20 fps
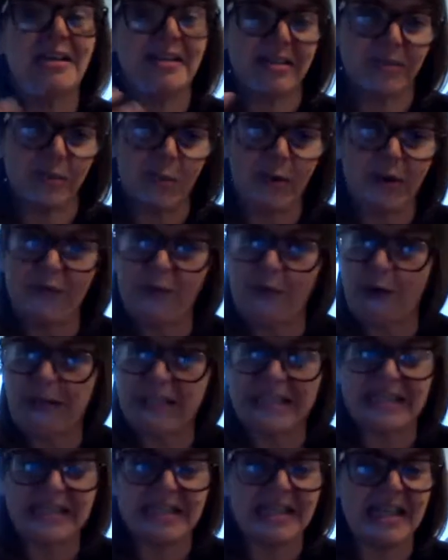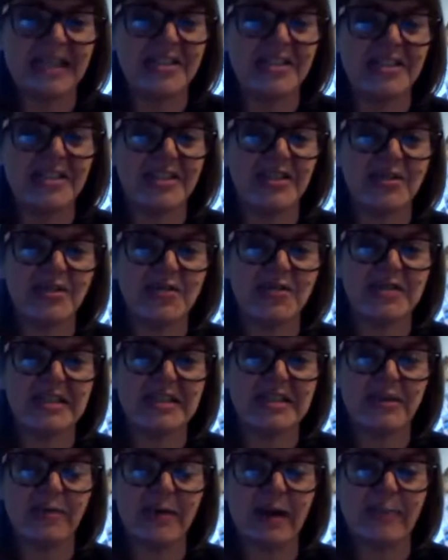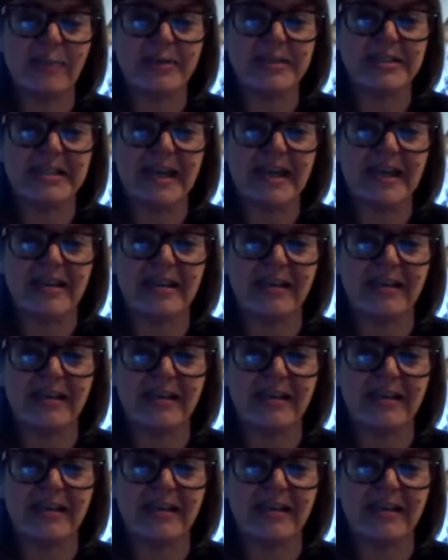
what voices they choose to represent